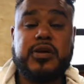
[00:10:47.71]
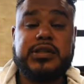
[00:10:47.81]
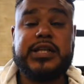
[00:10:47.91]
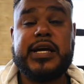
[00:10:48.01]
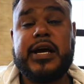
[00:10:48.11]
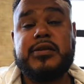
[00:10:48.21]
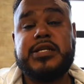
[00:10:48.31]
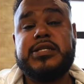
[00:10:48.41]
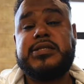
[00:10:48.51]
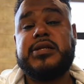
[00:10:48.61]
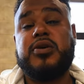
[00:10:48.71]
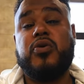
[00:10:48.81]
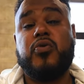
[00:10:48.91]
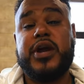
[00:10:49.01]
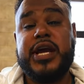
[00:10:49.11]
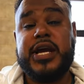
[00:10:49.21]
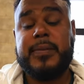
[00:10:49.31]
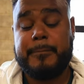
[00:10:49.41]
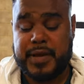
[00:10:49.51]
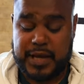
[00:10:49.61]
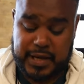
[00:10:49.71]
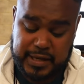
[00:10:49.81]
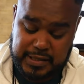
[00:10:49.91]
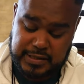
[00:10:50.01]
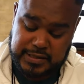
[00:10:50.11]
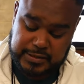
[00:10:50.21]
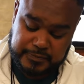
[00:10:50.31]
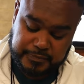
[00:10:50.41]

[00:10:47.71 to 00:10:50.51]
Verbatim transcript: we're gonna check out these green beans.